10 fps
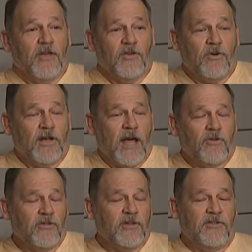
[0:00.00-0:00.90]
you can
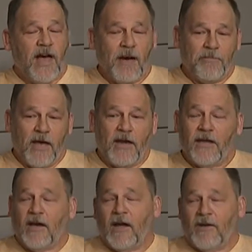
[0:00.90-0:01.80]
actually tap any
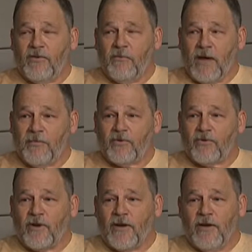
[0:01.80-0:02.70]
kind of a maple
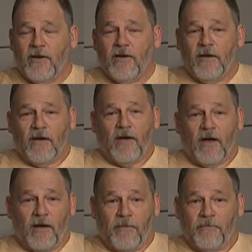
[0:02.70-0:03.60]
tree.
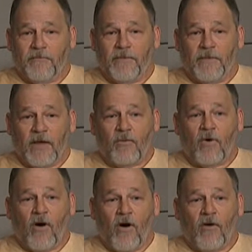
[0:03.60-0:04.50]
Um, they
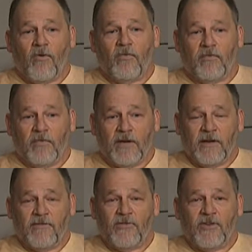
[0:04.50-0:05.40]
will all
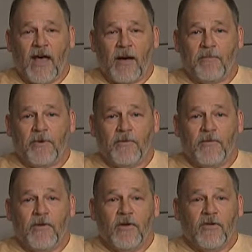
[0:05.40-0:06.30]
give sap
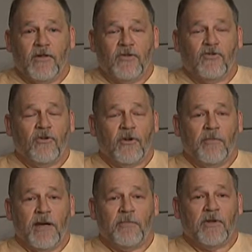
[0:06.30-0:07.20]
the sugar
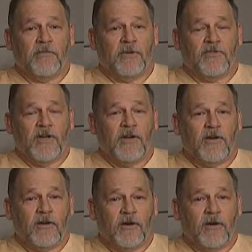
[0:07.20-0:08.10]
maple in
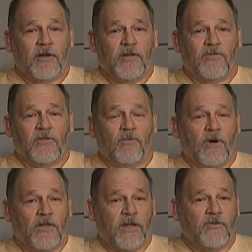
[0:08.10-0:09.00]
particular is the
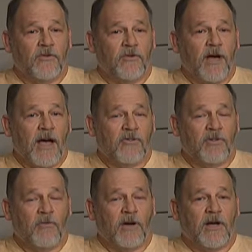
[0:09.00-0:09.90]
one that you
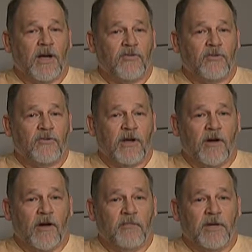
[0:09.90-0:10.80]
actually want to concentrate
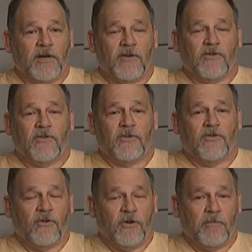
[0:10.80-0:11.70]
on because the
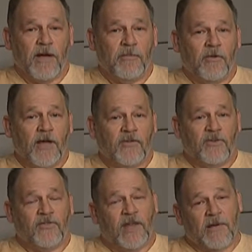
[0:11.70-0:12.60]
sugar maple, as
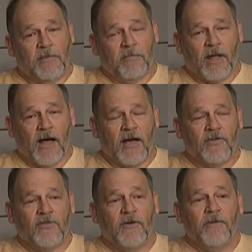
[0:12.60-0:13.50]
its name implies,